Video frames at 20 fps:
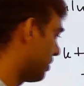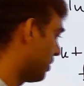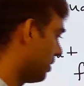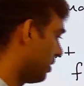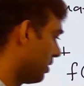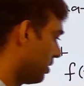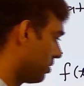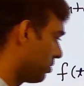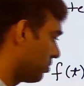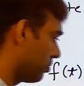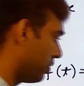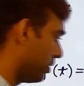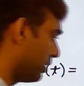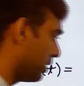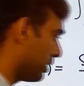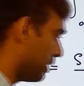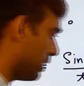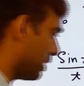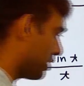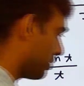So, in the
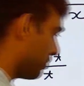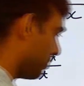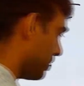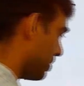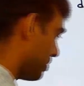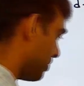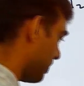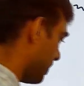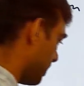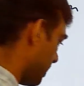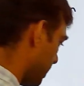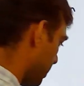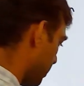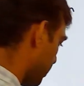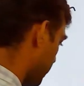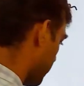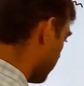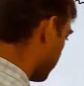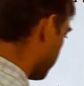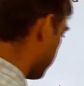next phase we write
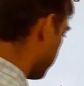what?